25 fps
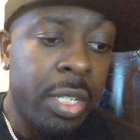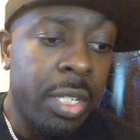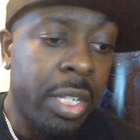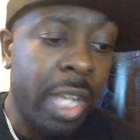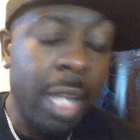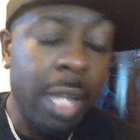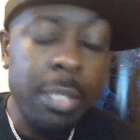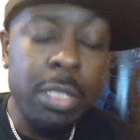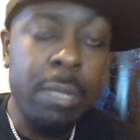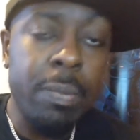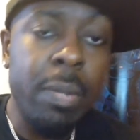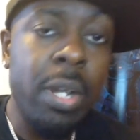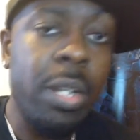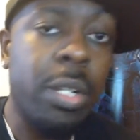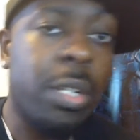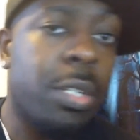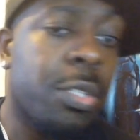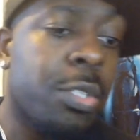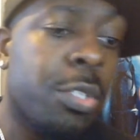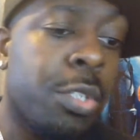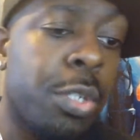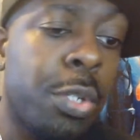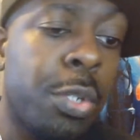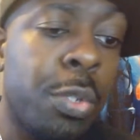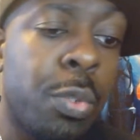Captain America
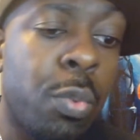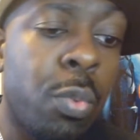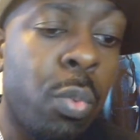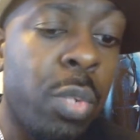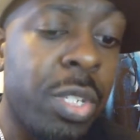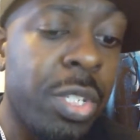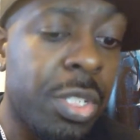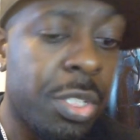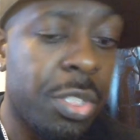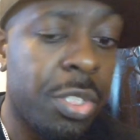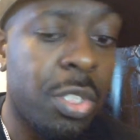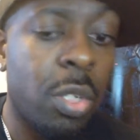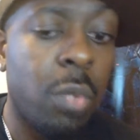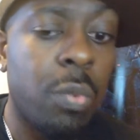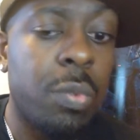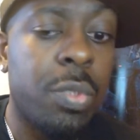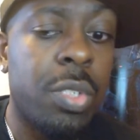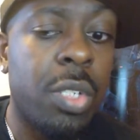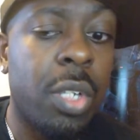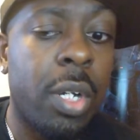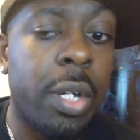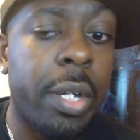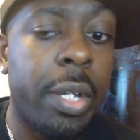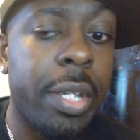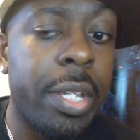2, Winter
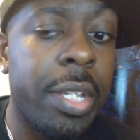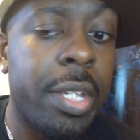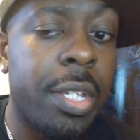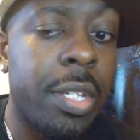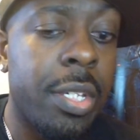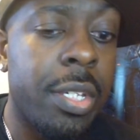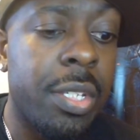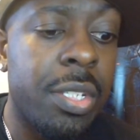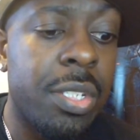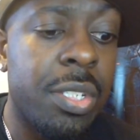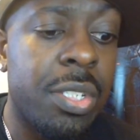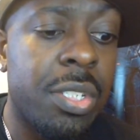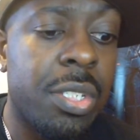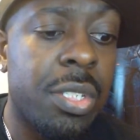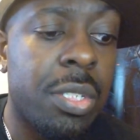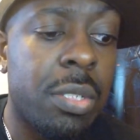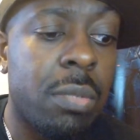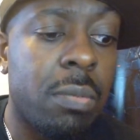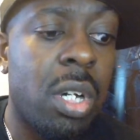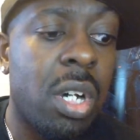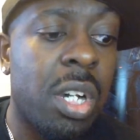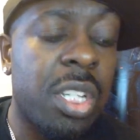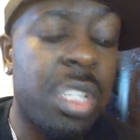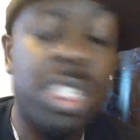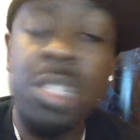Soldier, is
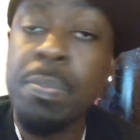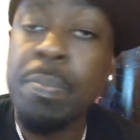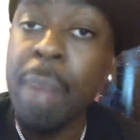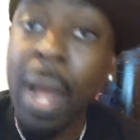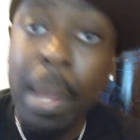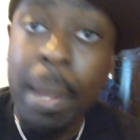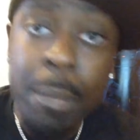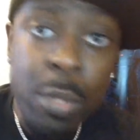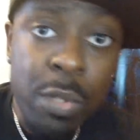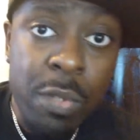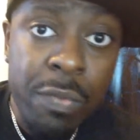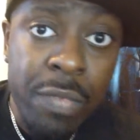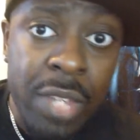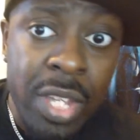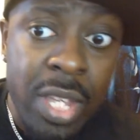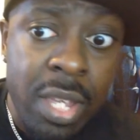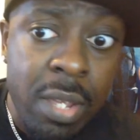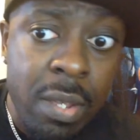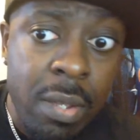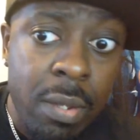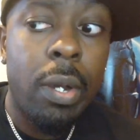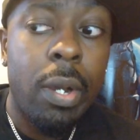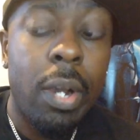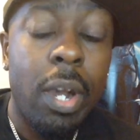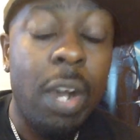a spy movie,
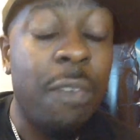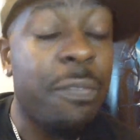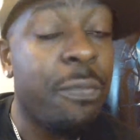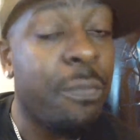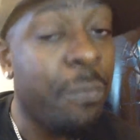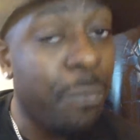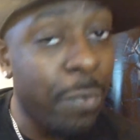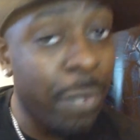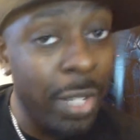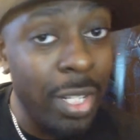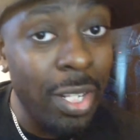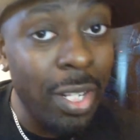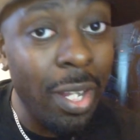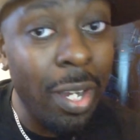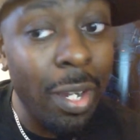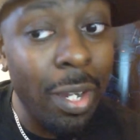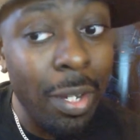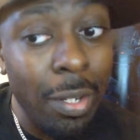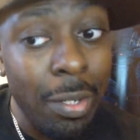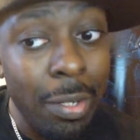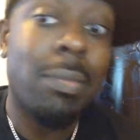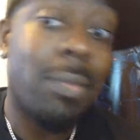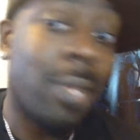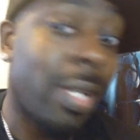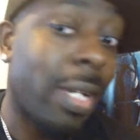a thriller,
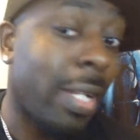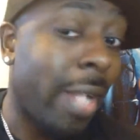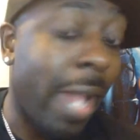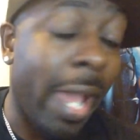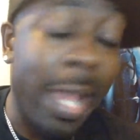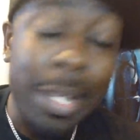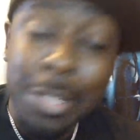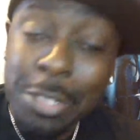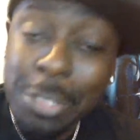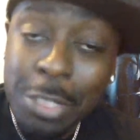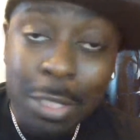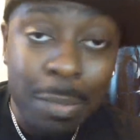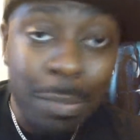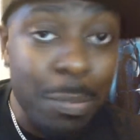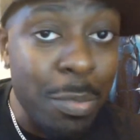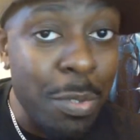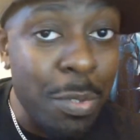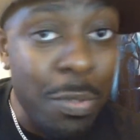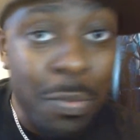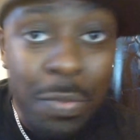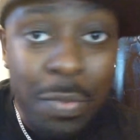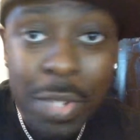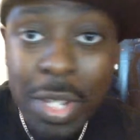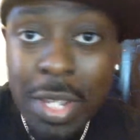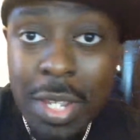an action
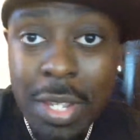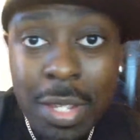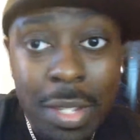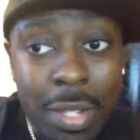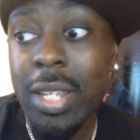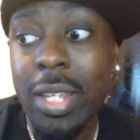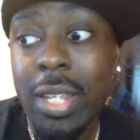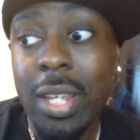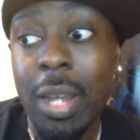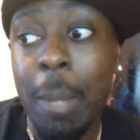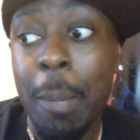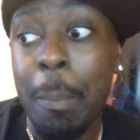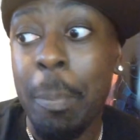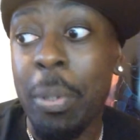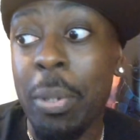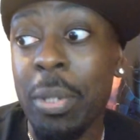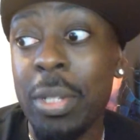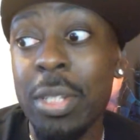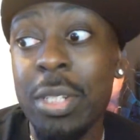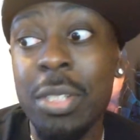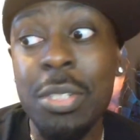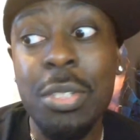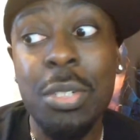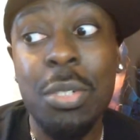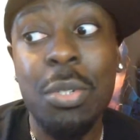movie, a
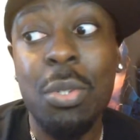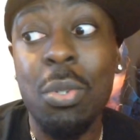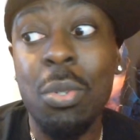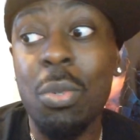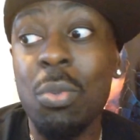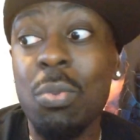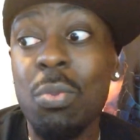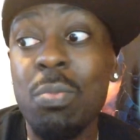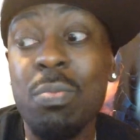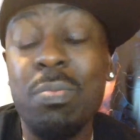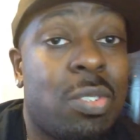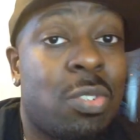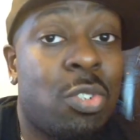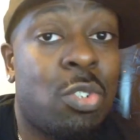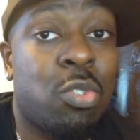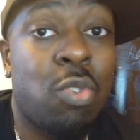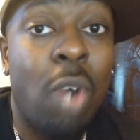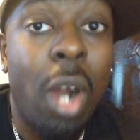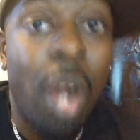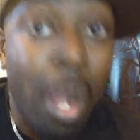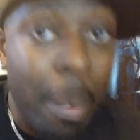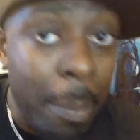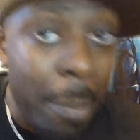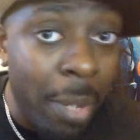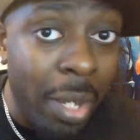political
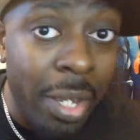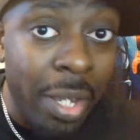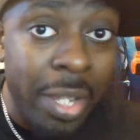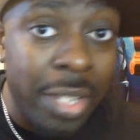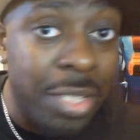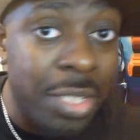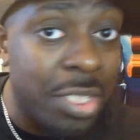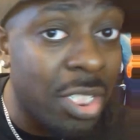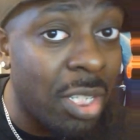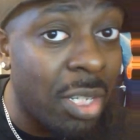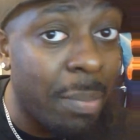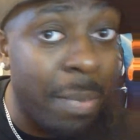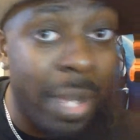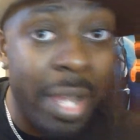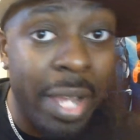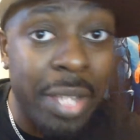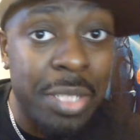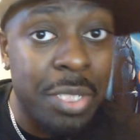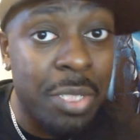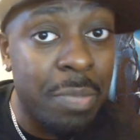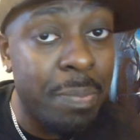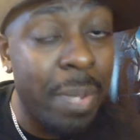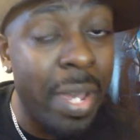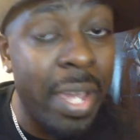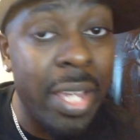drama in some
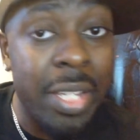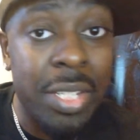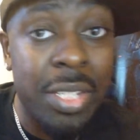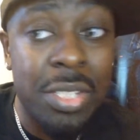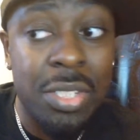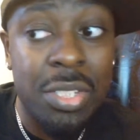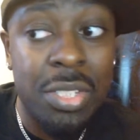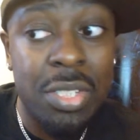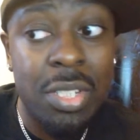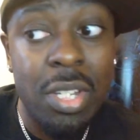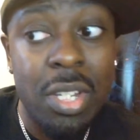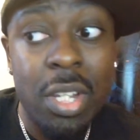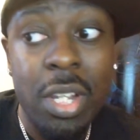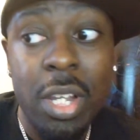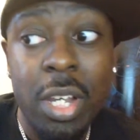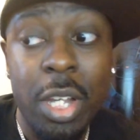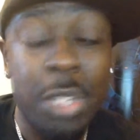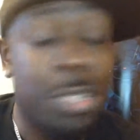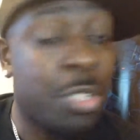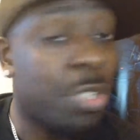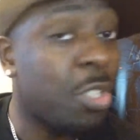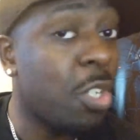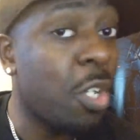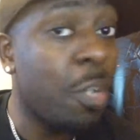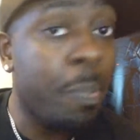aspects, a
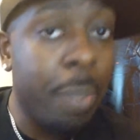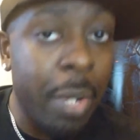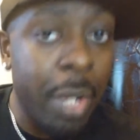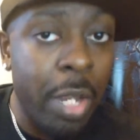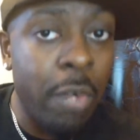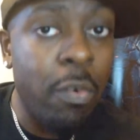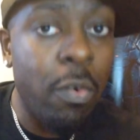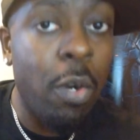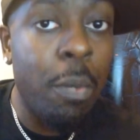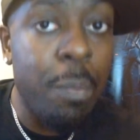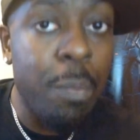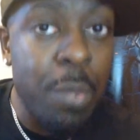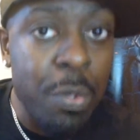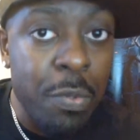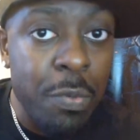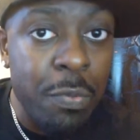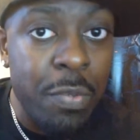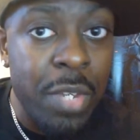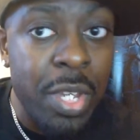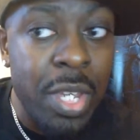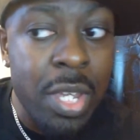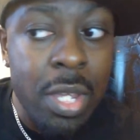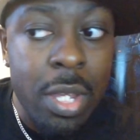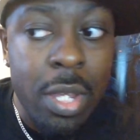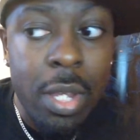superhero
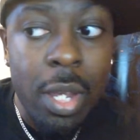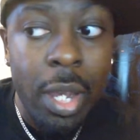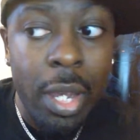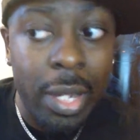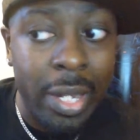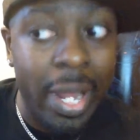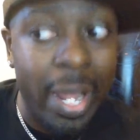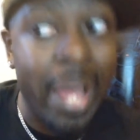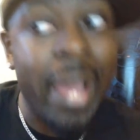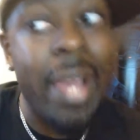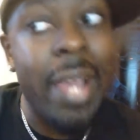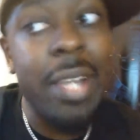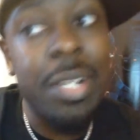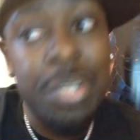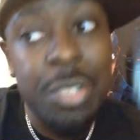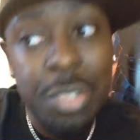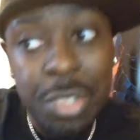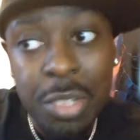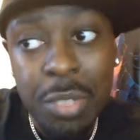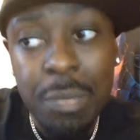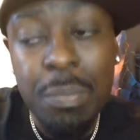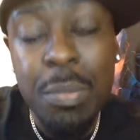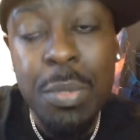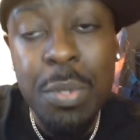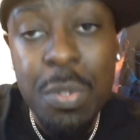movie, an
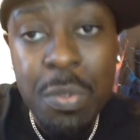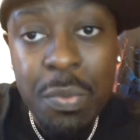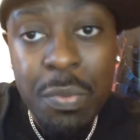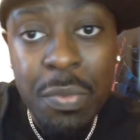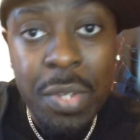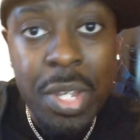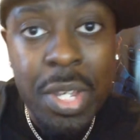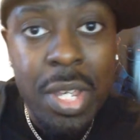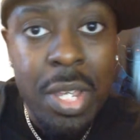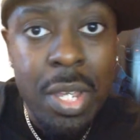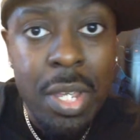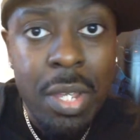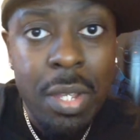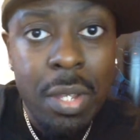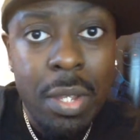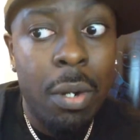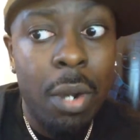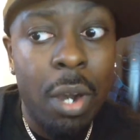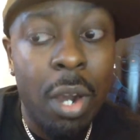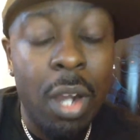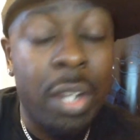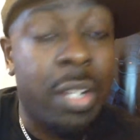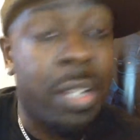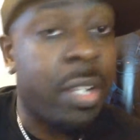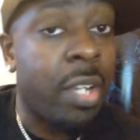action movie,
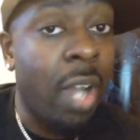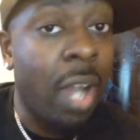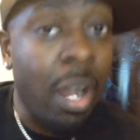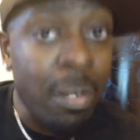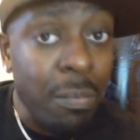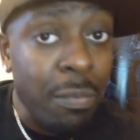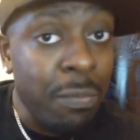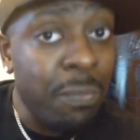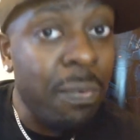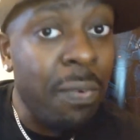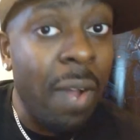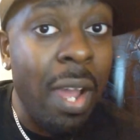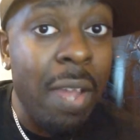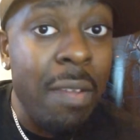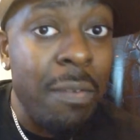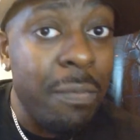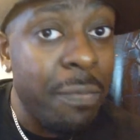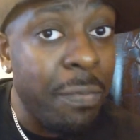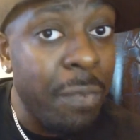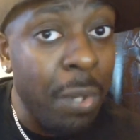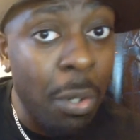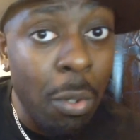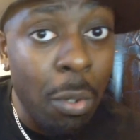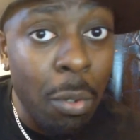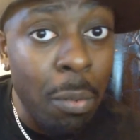a gunfight
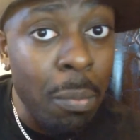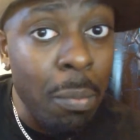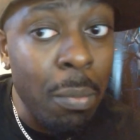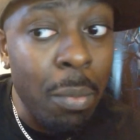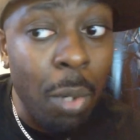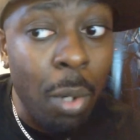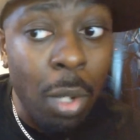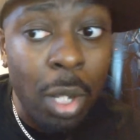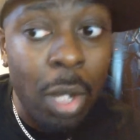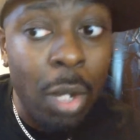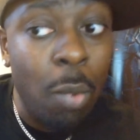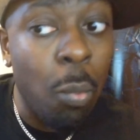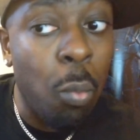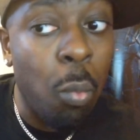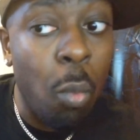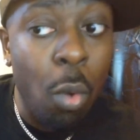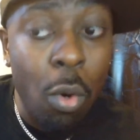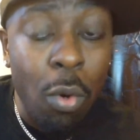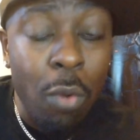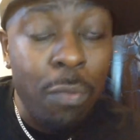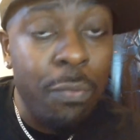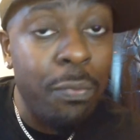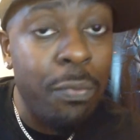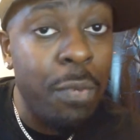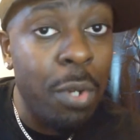film, like a
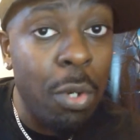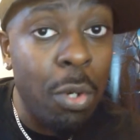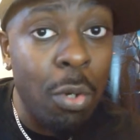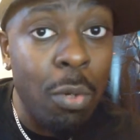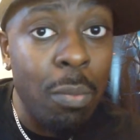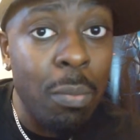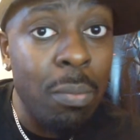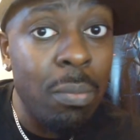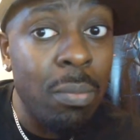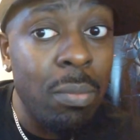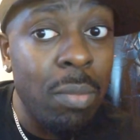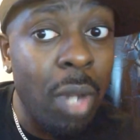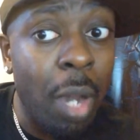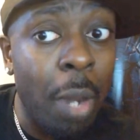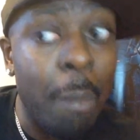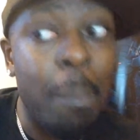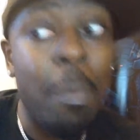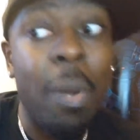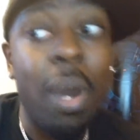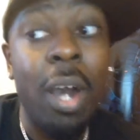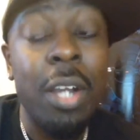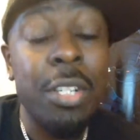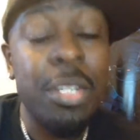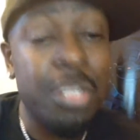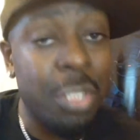war film, a
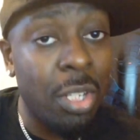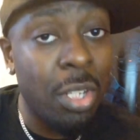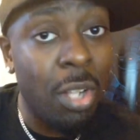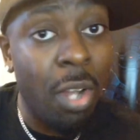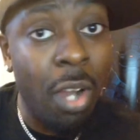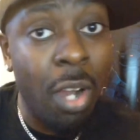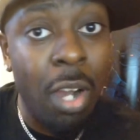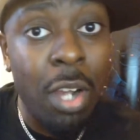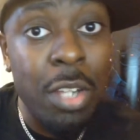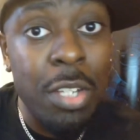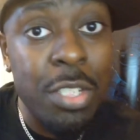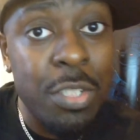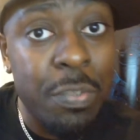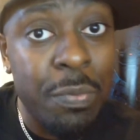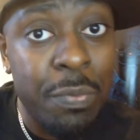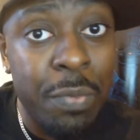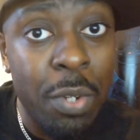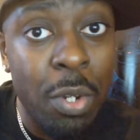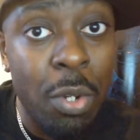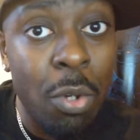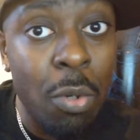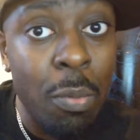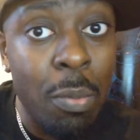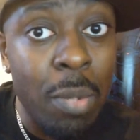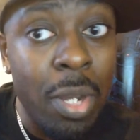martial arts
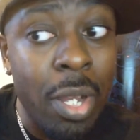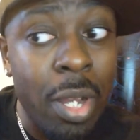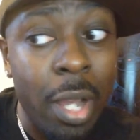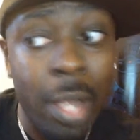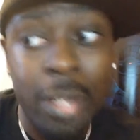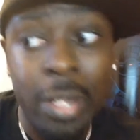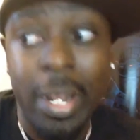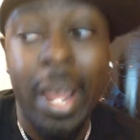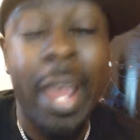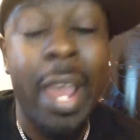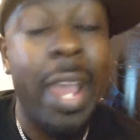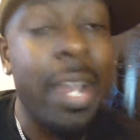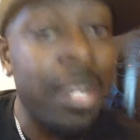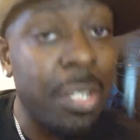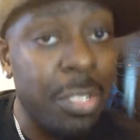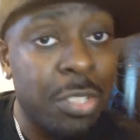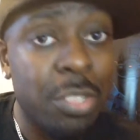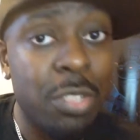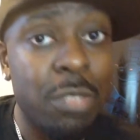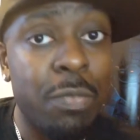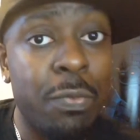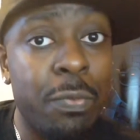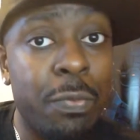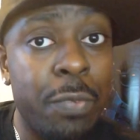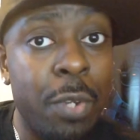film, an
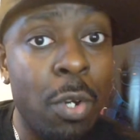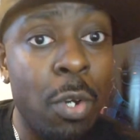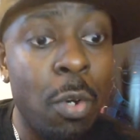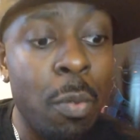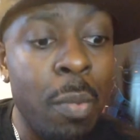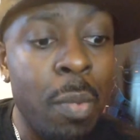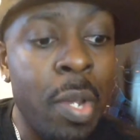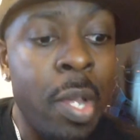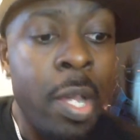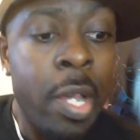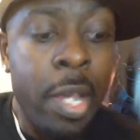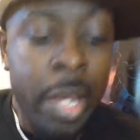action film.